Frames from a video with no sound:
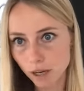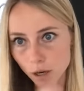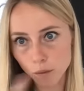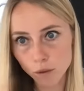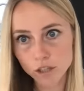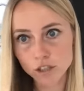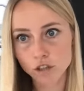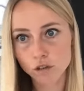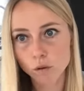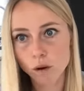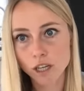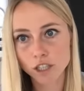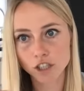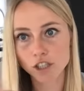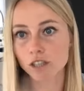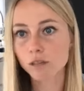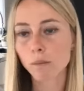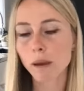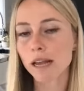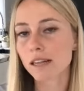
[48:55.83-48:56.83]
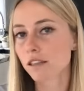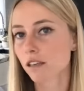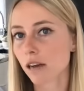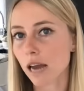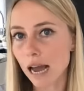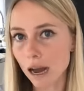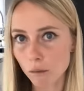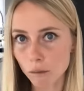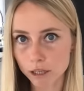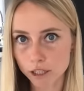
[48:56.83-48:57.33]
original question, it depends on
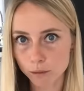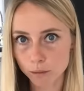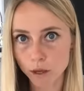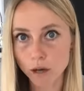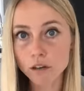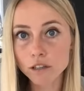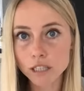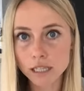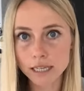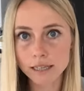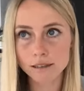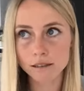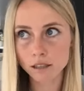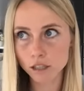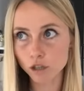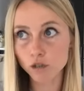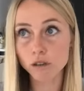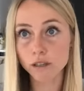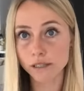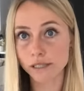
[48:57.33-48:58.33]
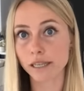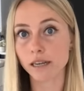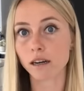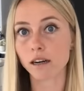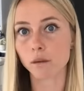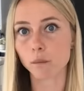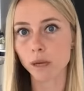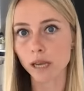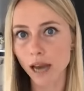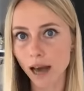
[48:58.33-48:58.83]
how much protein you
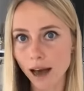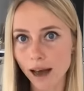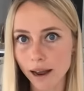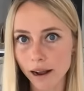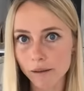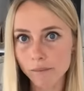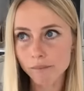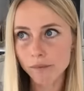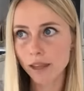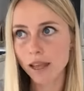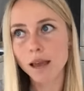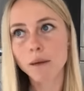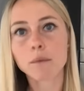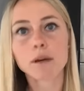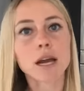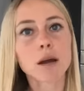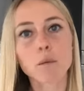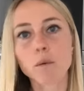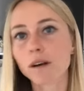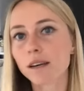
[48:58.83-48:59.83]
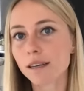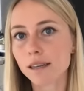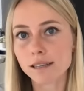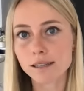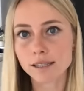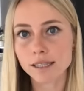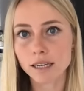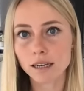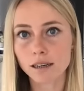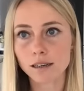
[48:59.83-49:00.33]
consider to be high. I mean, I wouldn't
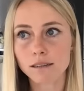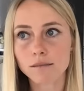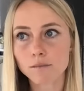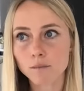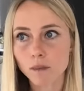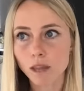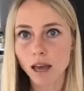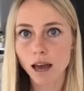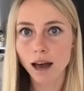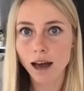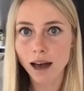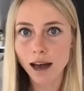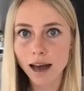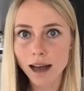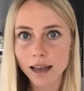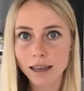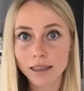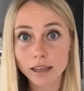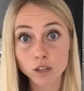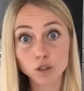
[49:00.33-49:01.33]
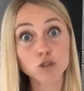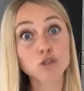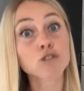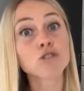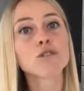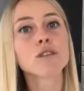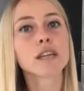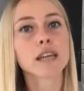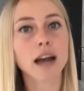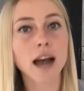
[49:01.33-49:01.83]
consider high, like
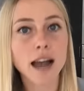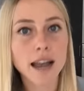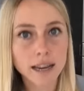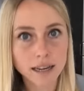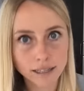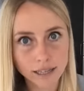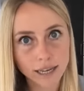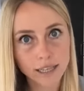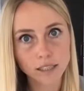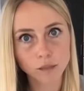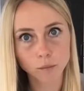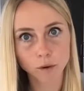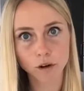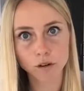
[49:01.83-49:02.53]
truly high intakes of